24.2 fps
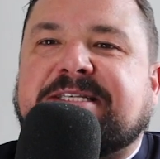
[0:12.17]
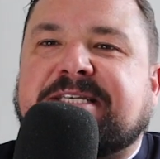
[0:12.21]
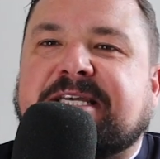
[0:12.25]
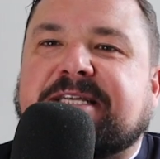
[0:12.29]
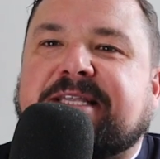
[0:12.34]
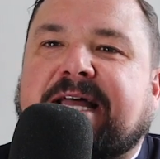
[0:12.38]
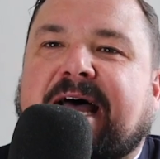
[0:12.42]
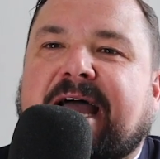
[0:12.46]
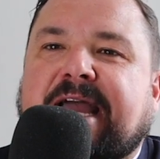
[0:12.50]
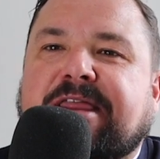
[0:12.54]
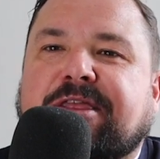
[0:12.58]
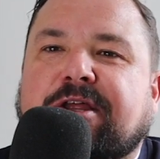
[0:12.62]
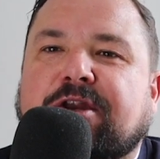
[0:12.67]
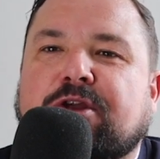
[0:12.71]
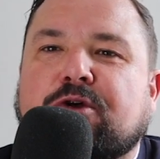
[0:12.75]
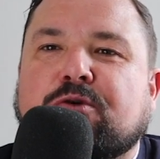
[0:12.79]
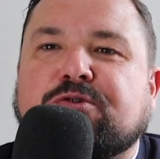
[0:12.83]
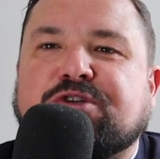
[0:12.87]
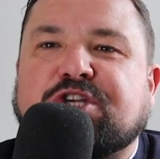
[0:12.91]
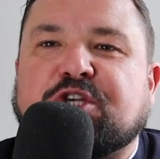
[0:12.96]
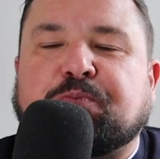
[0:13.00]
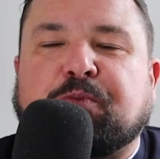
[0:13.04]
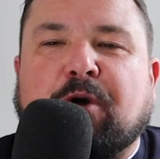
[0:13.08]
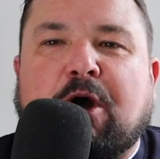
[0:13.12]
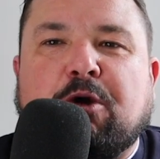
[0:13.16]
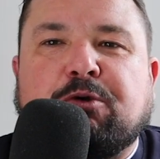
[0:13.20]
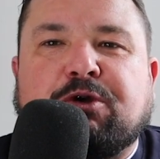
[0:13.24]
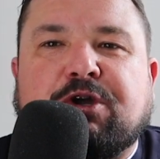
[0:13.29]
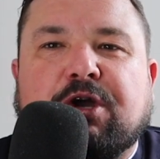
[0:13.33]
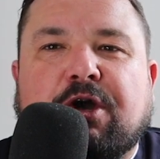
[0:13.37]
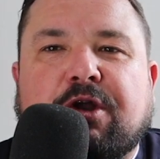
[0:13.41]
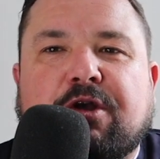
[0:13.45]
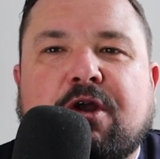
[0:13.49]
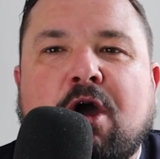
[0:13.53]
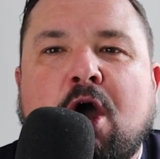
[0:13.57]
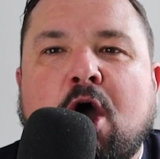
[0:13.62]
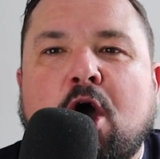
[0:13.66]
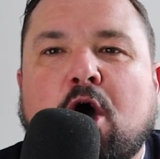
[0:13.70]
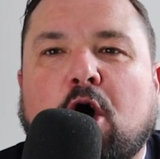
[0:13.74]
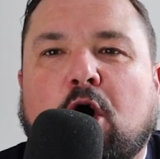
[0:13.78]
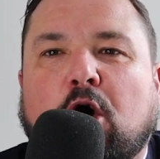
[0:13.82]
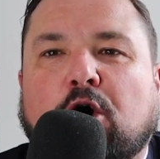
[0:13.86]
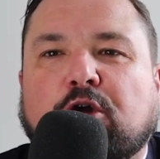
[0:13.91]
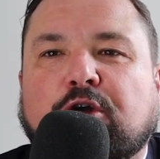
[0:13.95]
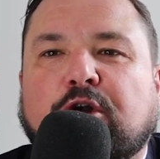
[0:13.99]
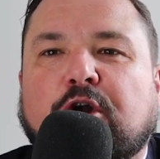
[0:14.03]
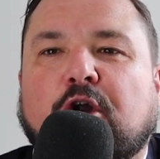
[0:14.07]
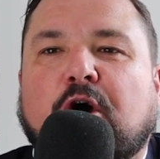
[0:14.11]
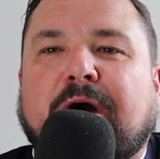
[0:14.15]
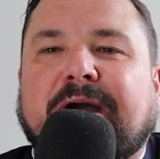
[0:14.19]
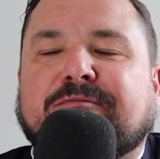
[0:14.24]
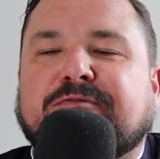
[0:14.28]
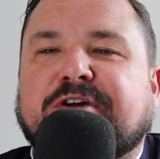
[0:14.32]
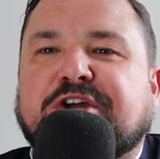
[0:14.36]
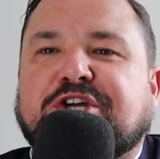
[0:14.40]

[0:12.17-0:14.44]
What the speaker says: Today, the news is broken online.